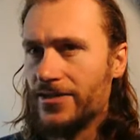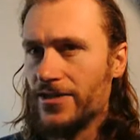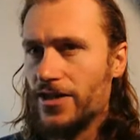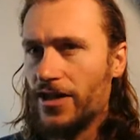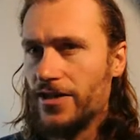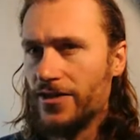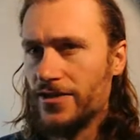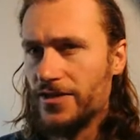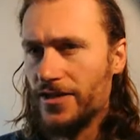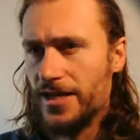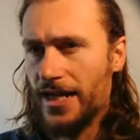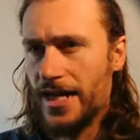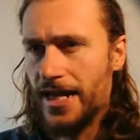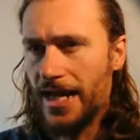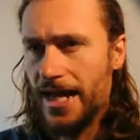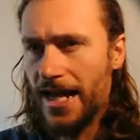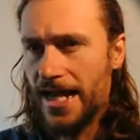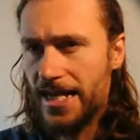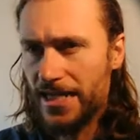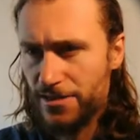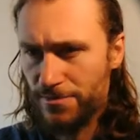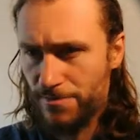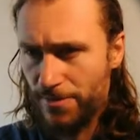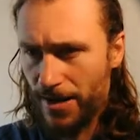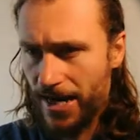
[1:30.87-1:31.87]
other
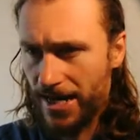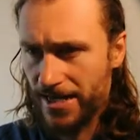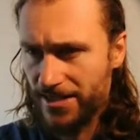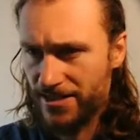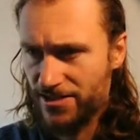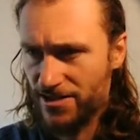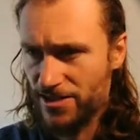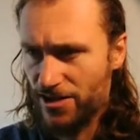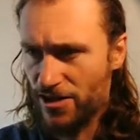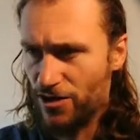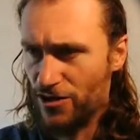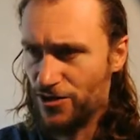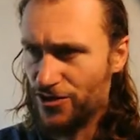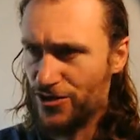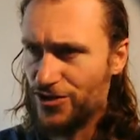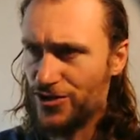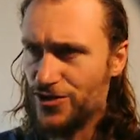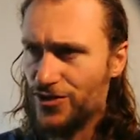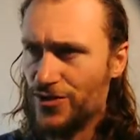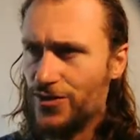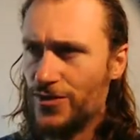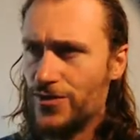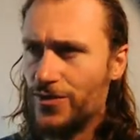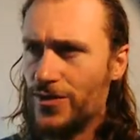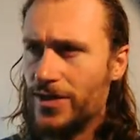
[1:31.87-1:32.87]
aspects
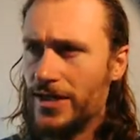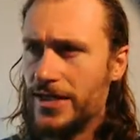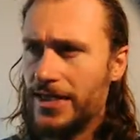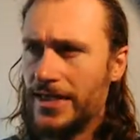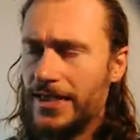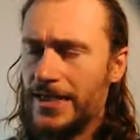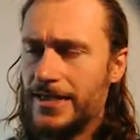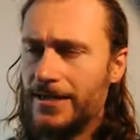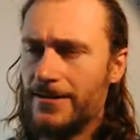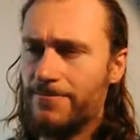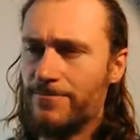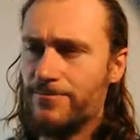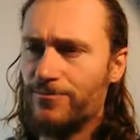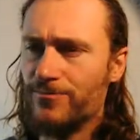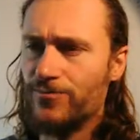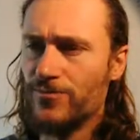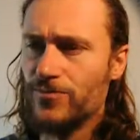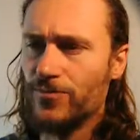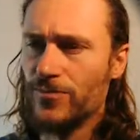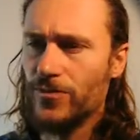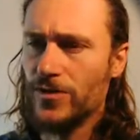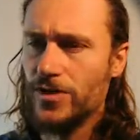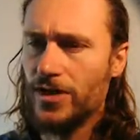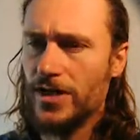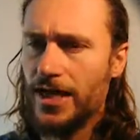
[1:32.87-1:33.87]
also
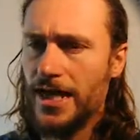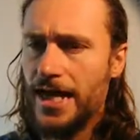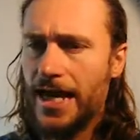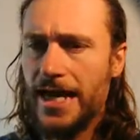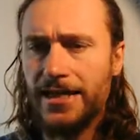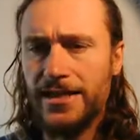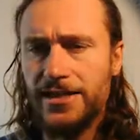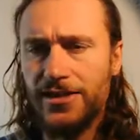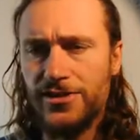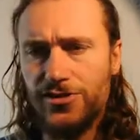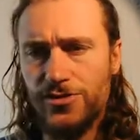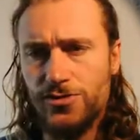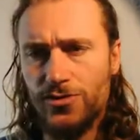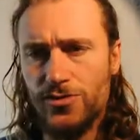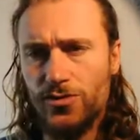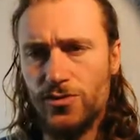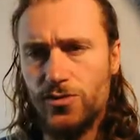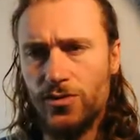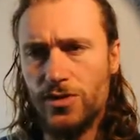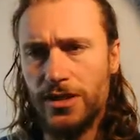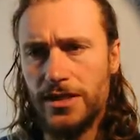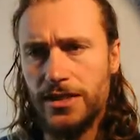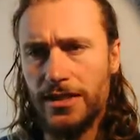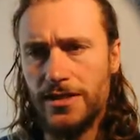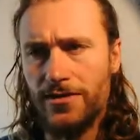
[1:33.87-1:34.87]
handy
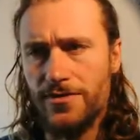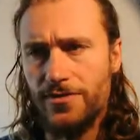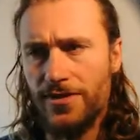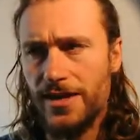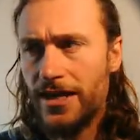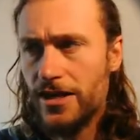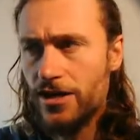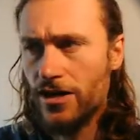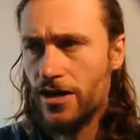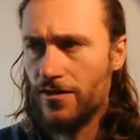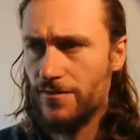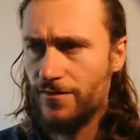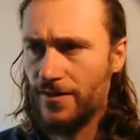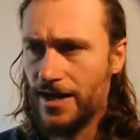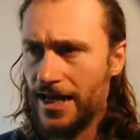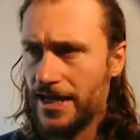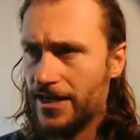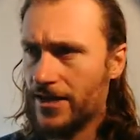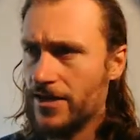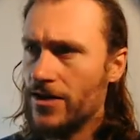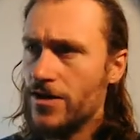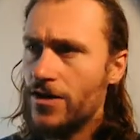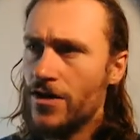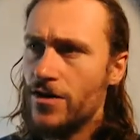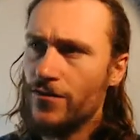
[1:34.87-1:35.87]
to think of,
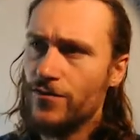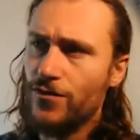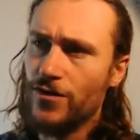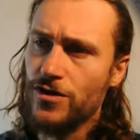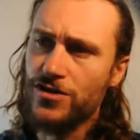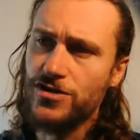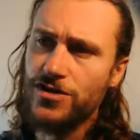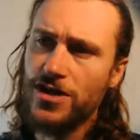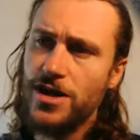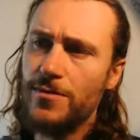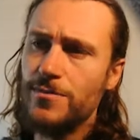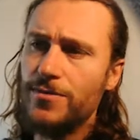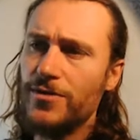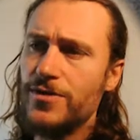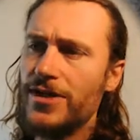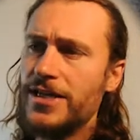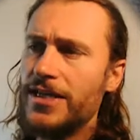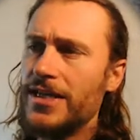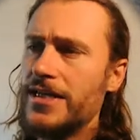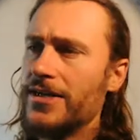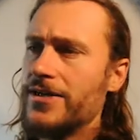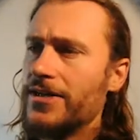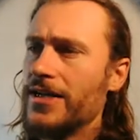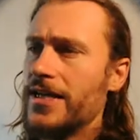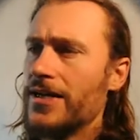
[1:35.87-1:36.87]
like for example
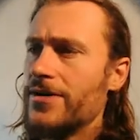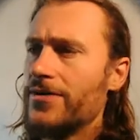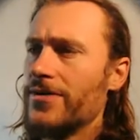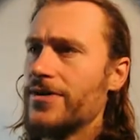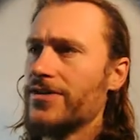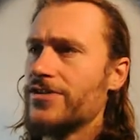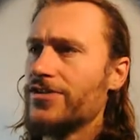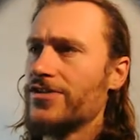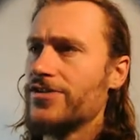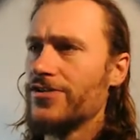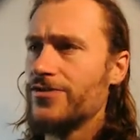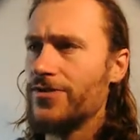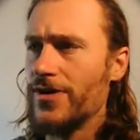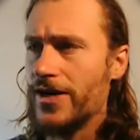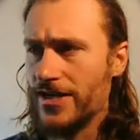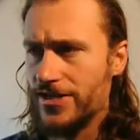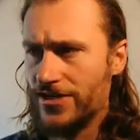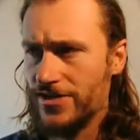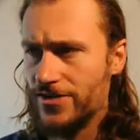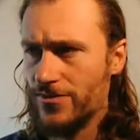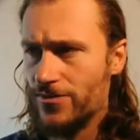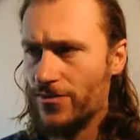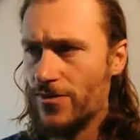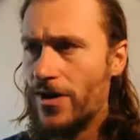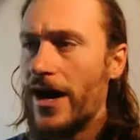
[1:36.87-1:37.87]
here there is
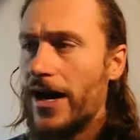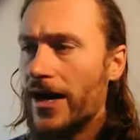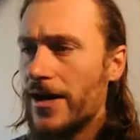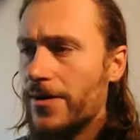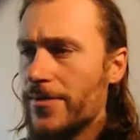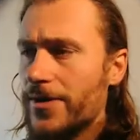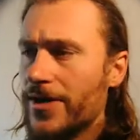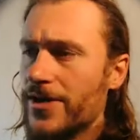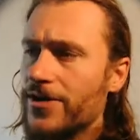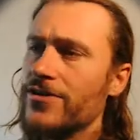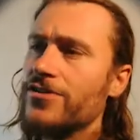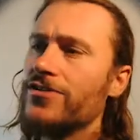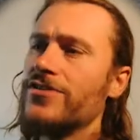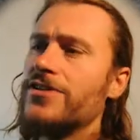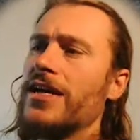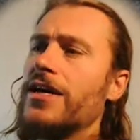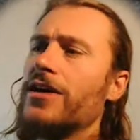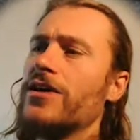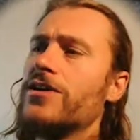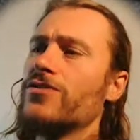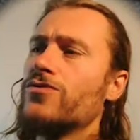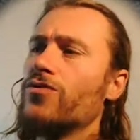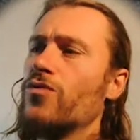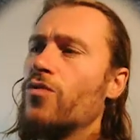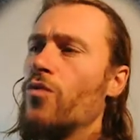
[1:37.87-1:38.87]
stress. Why? Because there
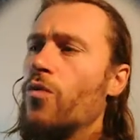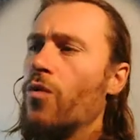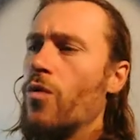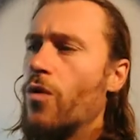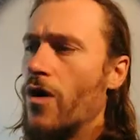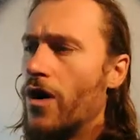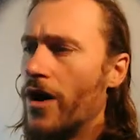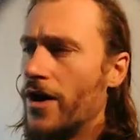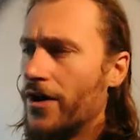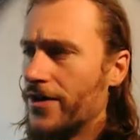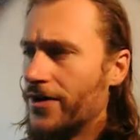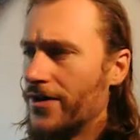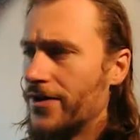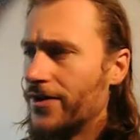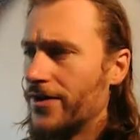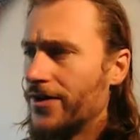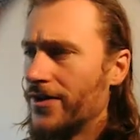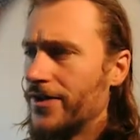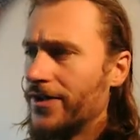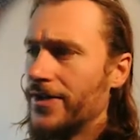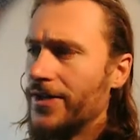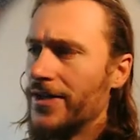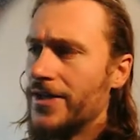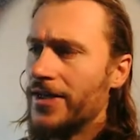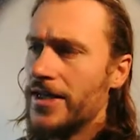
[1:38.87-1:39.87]
is water,
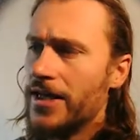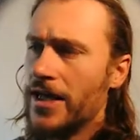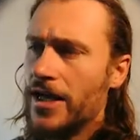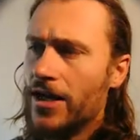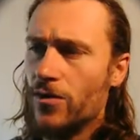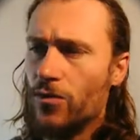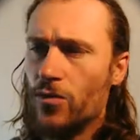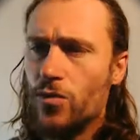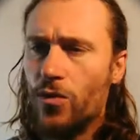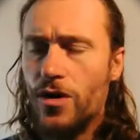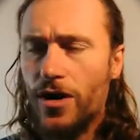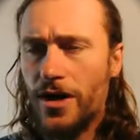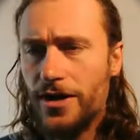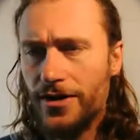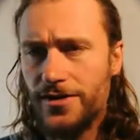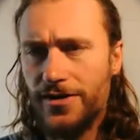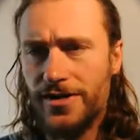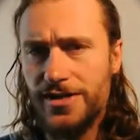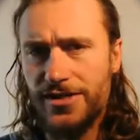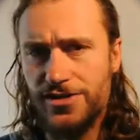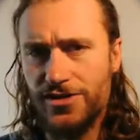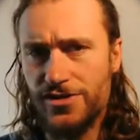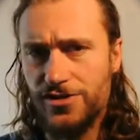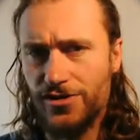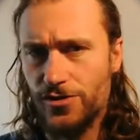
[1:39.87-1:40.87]
and water
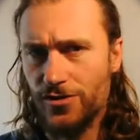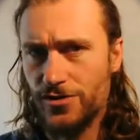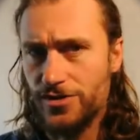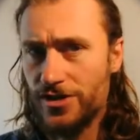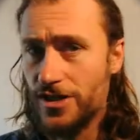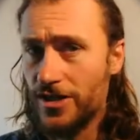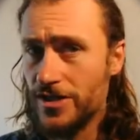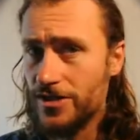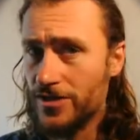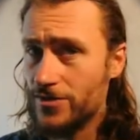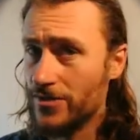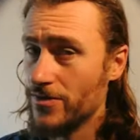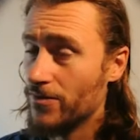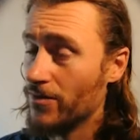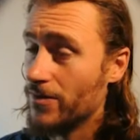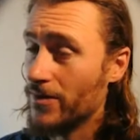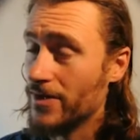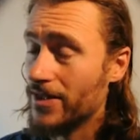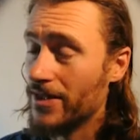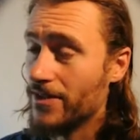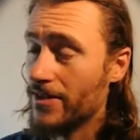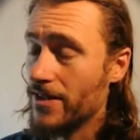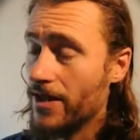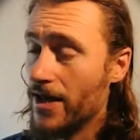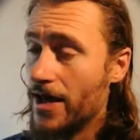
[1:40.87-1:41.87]
is associated with